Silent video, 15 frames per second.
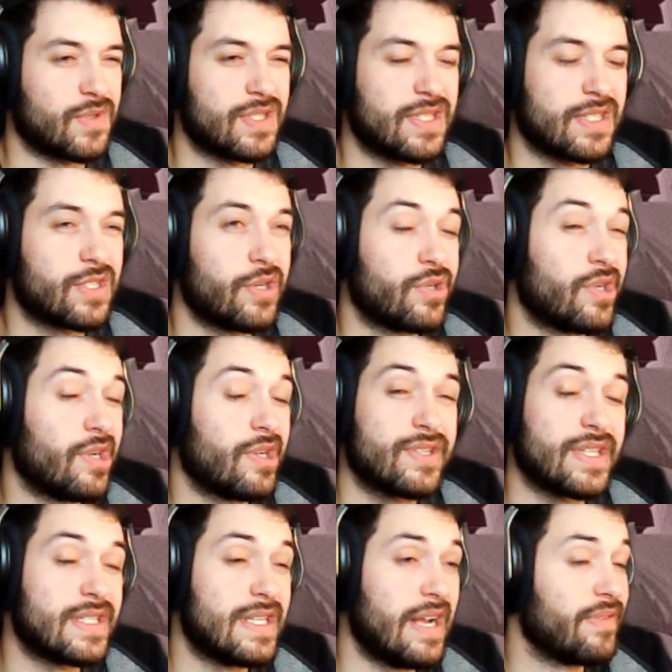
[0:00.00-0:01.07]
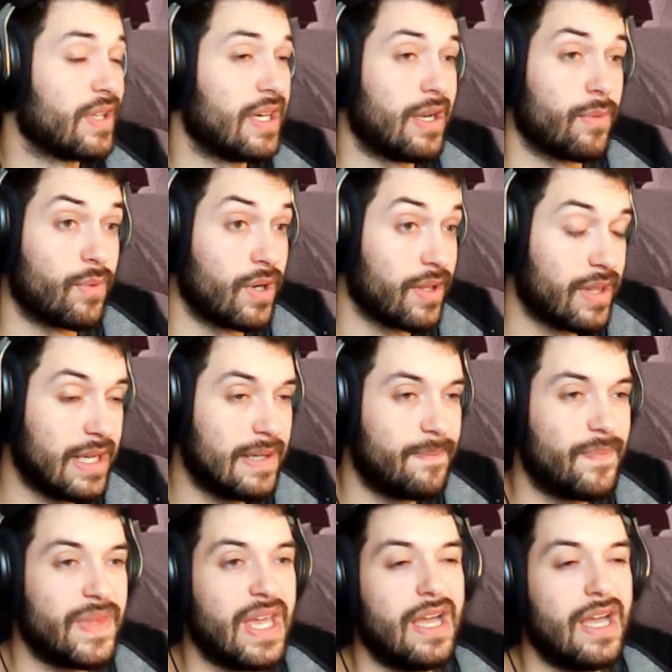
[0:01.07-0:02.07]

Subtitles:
For $600, it's definitely not worth it.